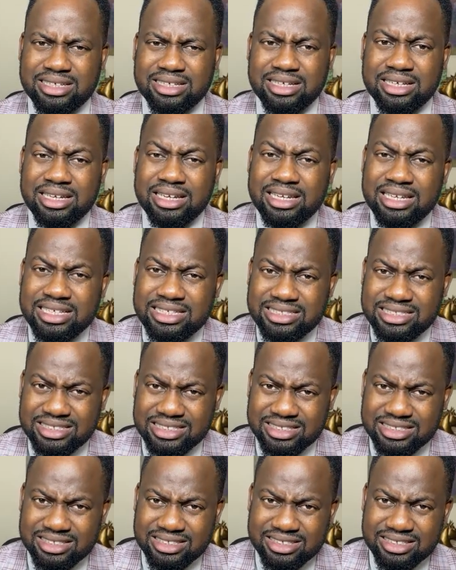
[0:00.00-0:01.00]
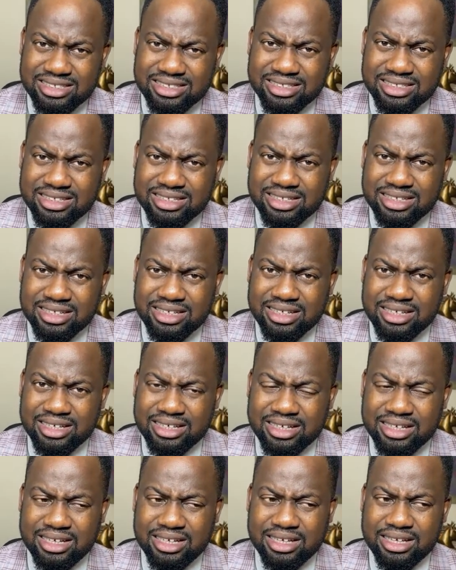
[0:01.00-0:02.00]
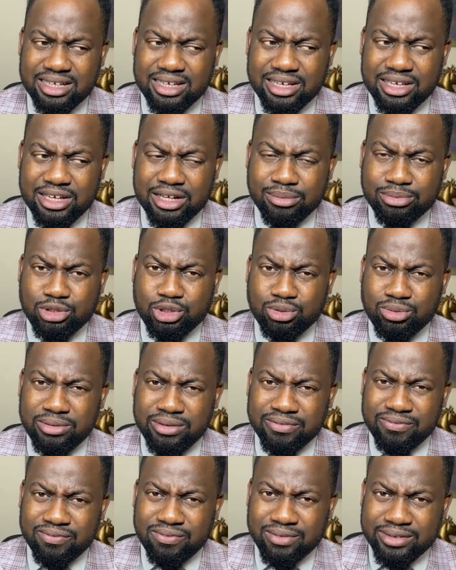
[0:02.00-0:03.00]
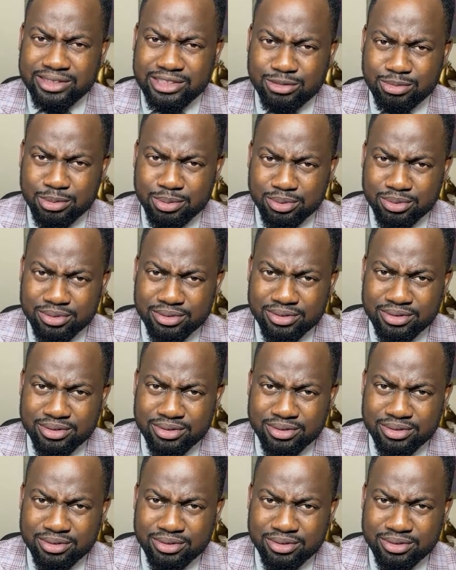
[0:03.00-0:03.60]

listening helps you influence people.